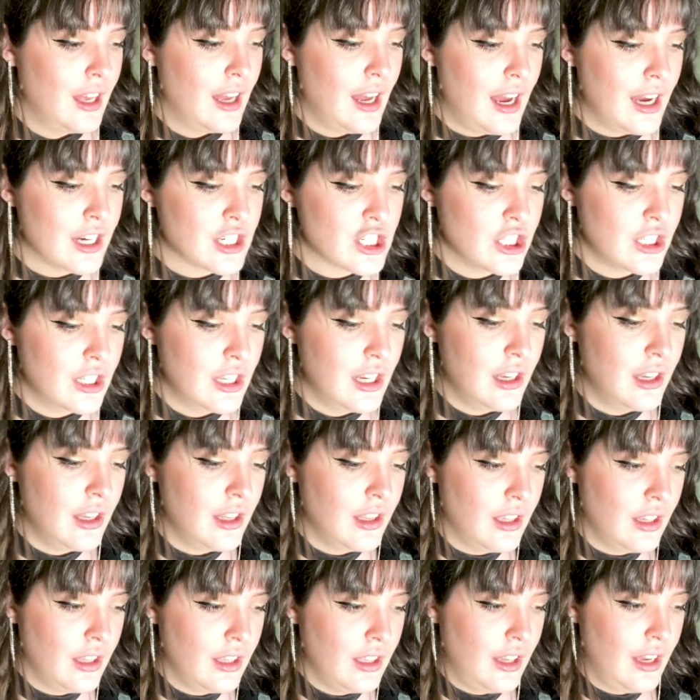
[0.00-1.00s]
actually,
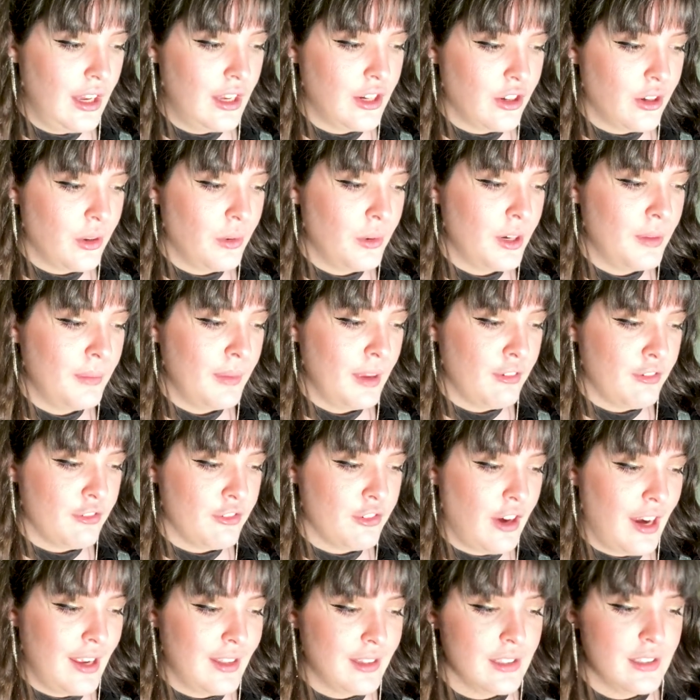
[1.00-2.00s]
another one of my
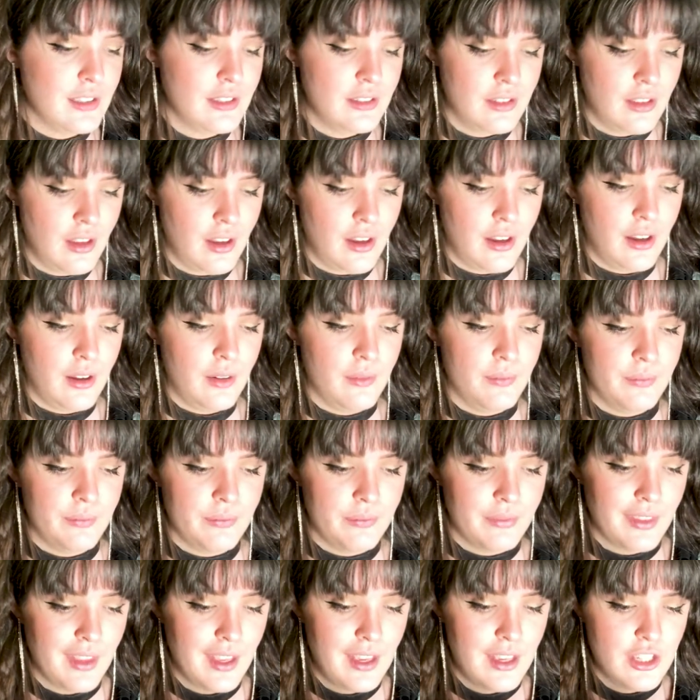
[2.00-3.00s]
friends,
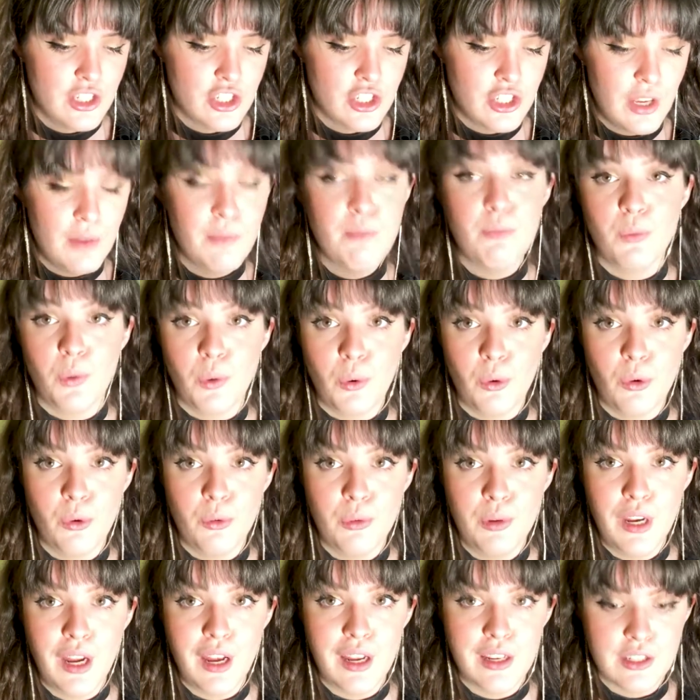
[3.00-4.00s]
she
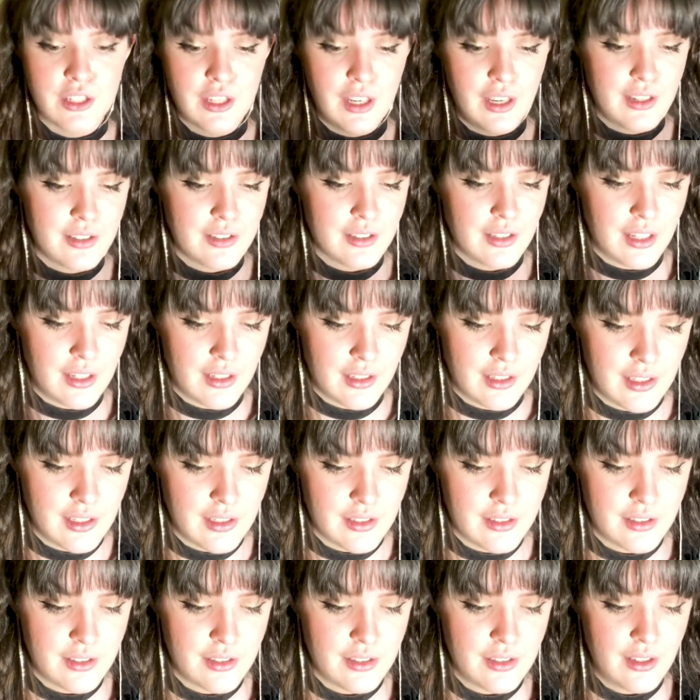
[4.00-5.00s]
moved, and she has like
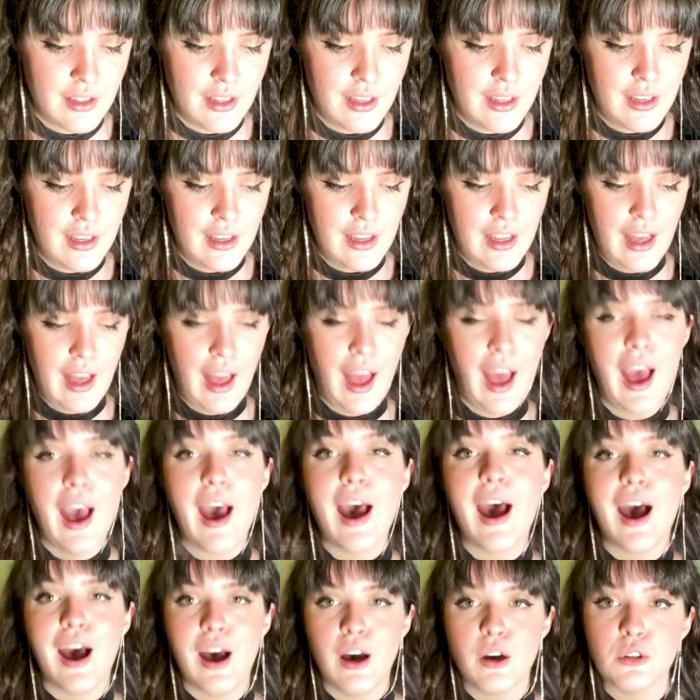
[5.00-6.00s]
this
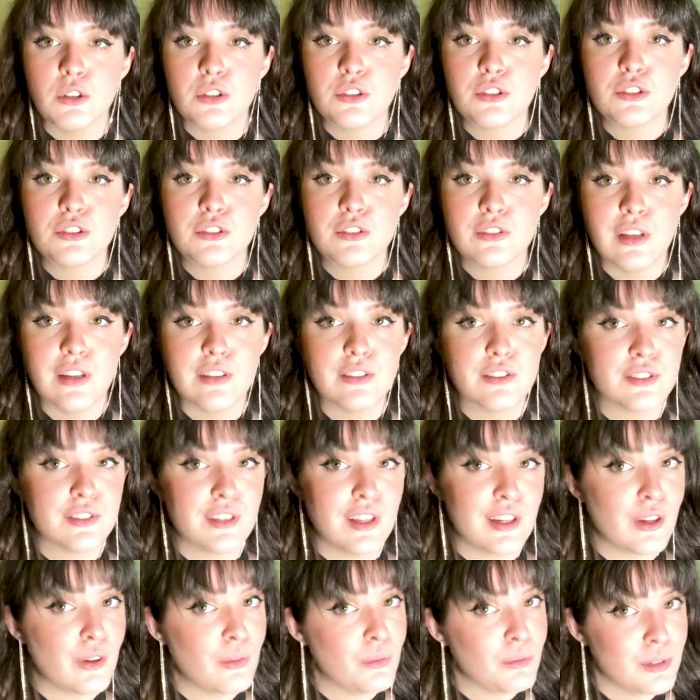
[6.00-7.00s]
house that's
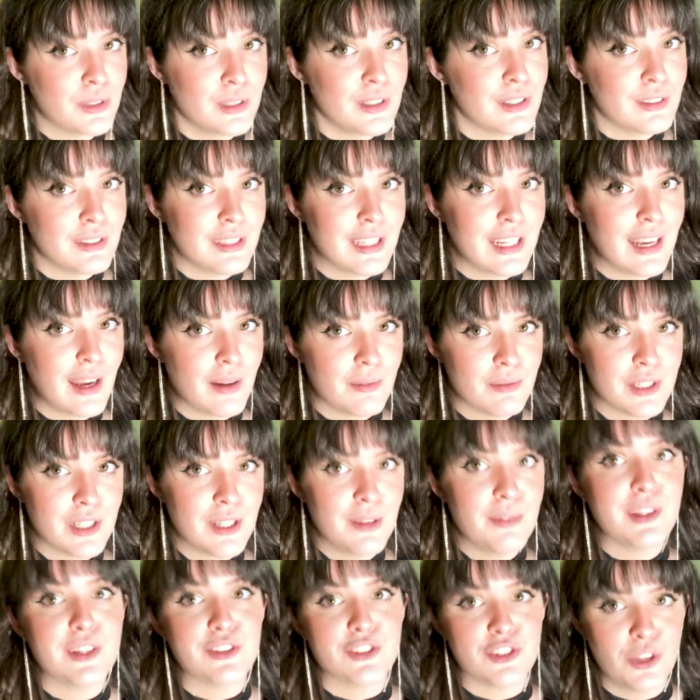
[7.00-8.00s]
like completely empty
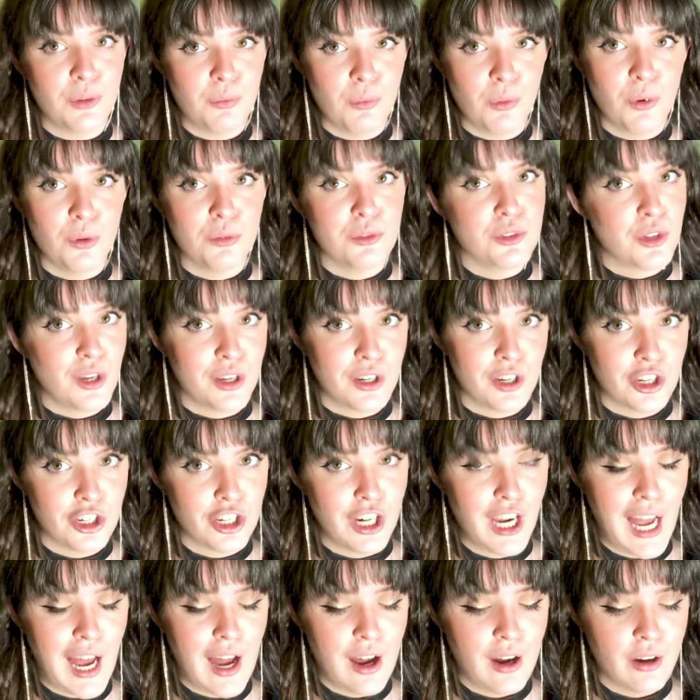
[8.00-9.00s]
because she moved to another
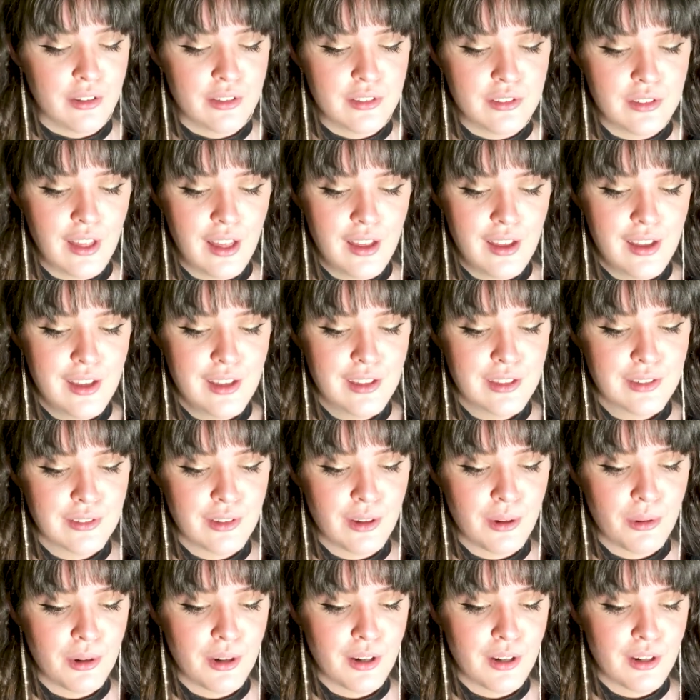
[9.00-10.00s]
house.
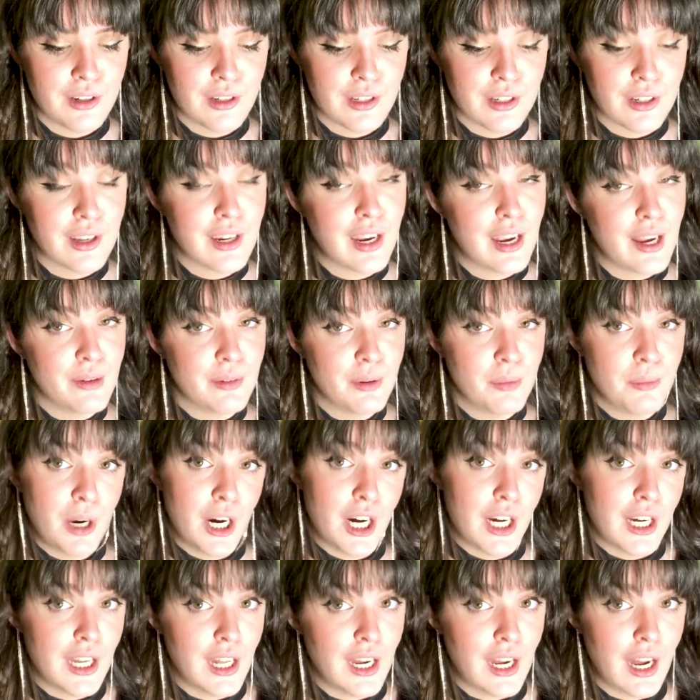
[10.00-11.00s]
So we're gonna have a
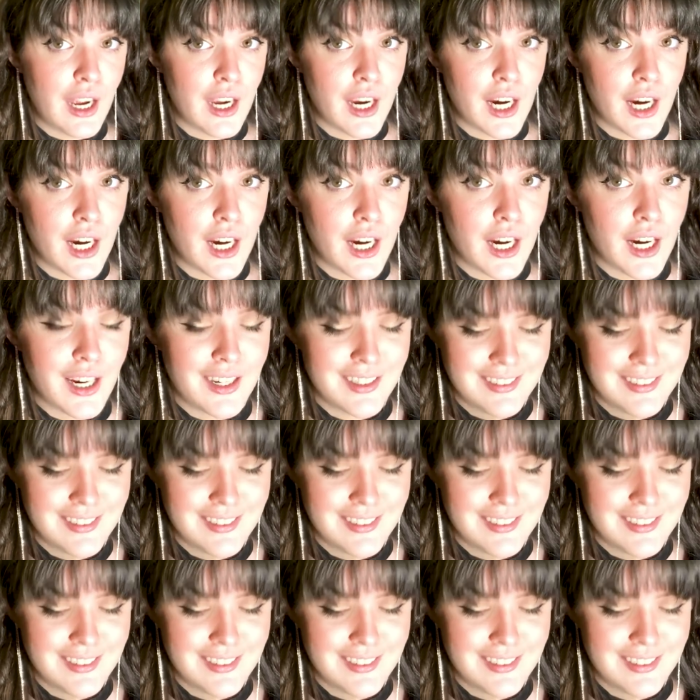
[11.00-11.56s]
party there.